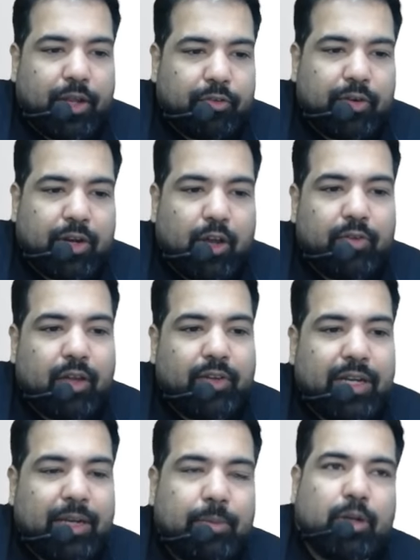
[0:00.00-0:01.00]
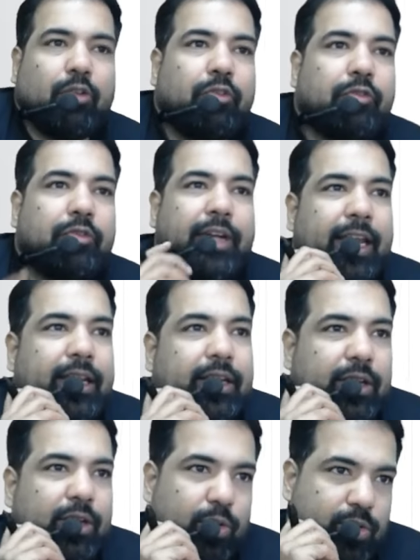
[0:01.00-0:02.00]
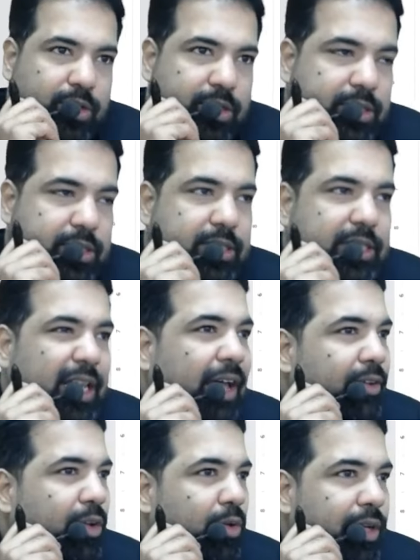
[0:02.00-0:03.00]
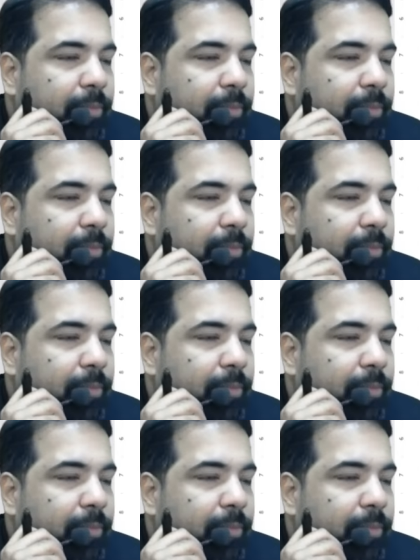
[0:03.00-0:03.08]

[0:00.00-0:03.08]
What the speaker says: now we have a limit of 10 crores. Are we okay?